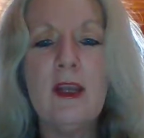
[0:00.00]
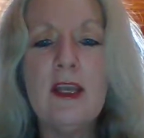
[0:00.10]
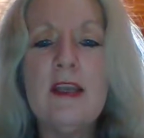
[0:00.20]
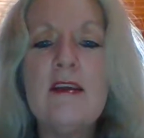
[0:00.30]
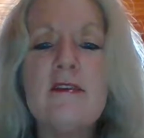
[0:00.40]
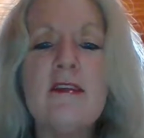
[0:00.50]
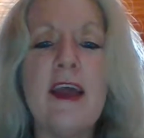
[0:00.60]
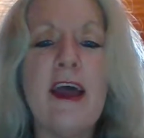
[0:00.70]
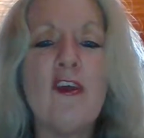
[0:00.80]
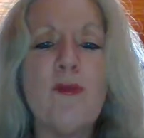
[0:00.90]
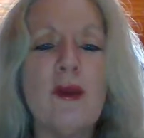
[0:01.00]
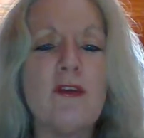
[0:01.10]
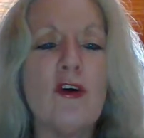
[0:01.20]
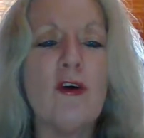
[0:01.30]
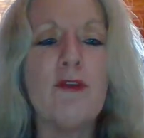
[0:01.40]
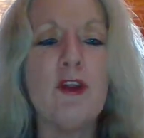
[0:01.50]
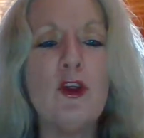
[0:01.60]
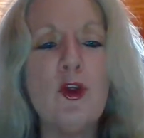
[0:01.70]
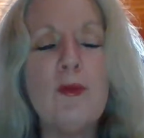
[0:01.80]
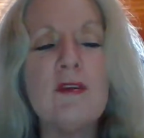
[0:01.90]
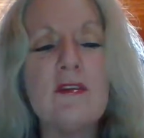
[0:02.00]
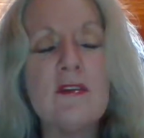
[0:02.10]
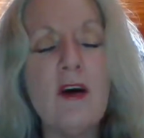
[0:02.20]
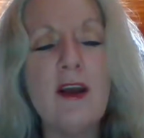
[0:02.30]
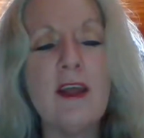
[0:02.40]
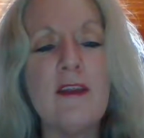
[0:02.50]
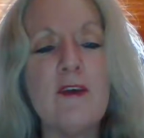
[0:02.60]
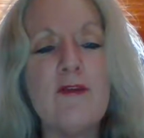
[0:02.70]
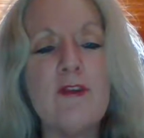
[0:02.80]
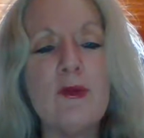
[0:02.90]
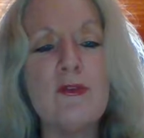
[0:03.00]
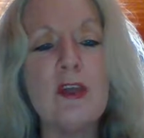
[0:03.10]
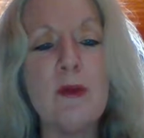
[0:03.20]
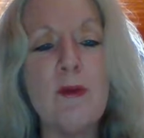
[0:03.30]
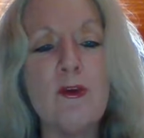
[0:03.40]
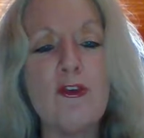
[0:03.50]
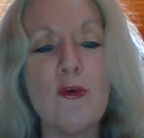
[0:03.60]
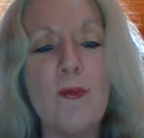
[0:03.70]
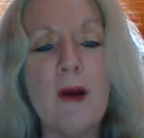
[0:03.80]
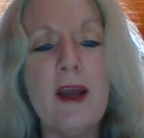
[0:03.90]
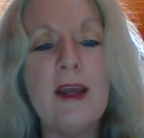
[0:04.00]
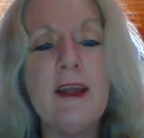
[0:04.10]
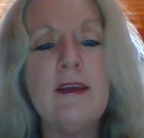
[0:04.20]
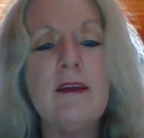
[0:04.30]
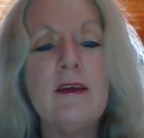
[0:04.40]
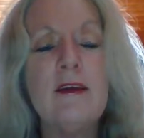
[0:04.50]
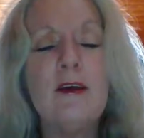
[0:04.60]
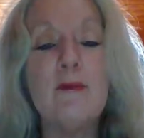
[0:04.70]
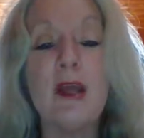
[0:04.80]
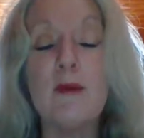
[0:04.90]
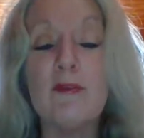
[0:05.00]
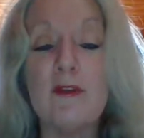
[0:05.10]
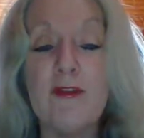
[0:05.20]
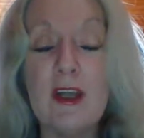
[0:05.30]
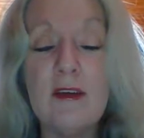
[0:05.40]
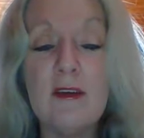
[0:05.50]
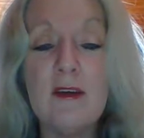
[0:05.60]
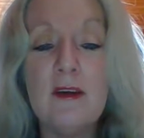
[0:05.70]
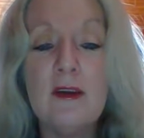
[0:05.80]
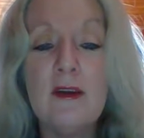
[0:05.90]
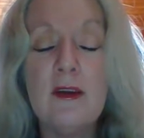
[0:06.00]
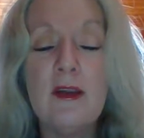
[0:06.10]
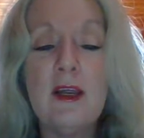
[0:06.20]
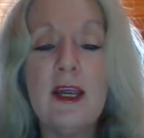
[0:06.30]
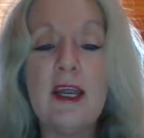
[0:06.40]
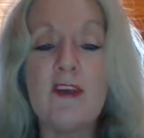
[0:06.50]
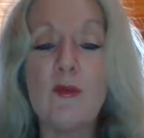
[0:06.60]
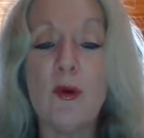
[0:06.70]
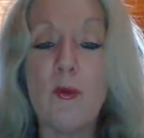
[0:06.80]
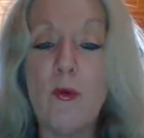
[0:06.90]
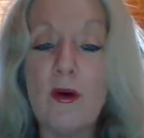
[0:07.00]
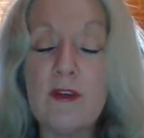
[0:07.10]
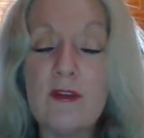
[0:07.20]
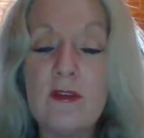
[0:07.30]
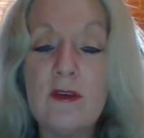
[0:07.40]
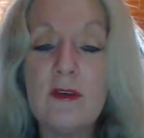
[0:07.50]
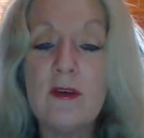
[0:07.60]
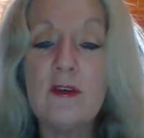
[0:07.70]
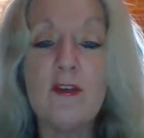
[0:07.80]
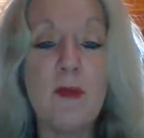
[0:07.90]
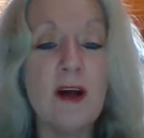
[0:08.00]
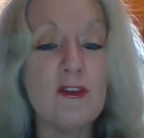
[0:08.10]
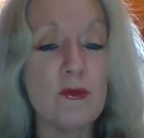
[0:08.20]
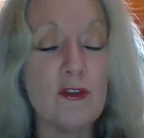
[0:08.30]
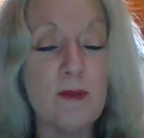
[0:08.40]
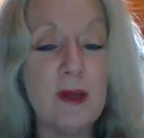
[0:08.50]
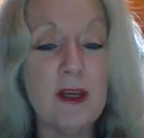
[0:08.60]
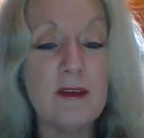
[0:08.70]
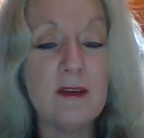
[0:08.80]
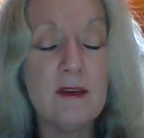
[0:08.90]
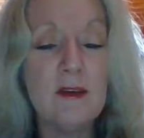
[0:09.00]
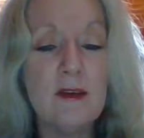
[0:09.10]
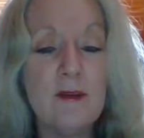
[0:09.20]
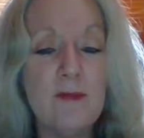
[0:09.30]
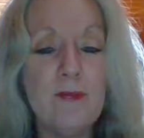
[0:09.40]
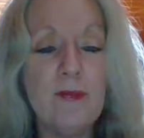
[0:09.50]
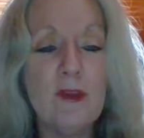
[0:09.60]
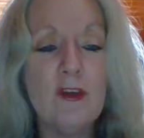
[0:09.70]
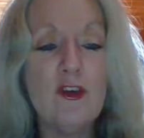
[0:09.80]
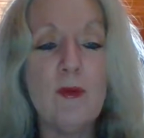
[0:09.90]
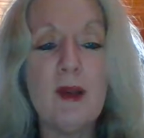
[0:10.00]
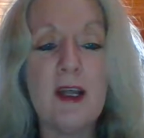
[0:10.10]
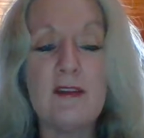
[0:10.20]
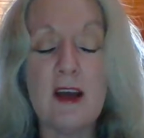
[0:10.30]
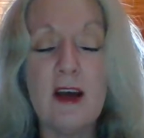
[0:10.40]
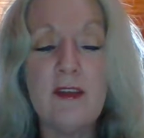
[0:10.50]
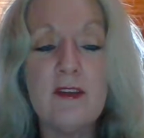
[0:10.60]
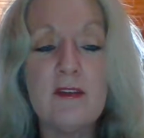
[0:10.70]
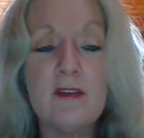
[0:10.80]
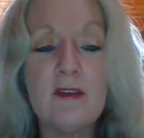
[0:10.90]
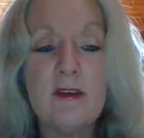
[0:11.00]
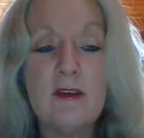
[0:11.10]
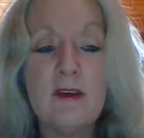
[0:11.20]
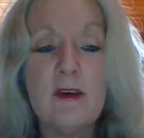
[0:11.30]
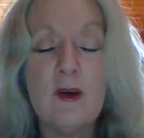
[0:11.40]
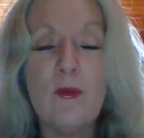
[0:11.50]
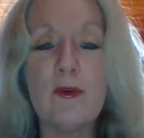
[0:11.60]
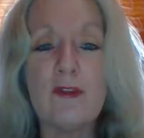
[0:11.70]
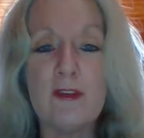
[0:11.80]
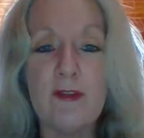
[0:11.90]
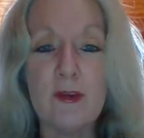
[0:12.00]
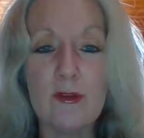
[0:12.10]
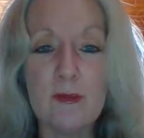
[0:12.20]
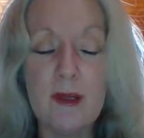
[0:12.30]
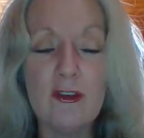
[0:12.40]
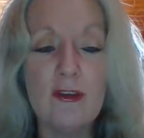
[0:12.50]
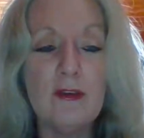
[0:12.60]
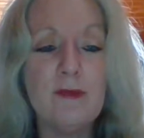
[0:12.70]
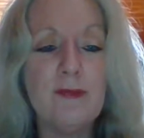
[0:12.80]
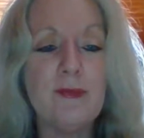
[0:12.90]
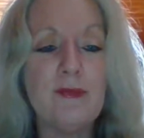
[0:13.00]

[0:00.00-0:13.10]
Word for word: It is the aspect of the human psyche that feels emotional pain, becomes offended, gets what it wants, demands respect, dominates others, wants to feel special,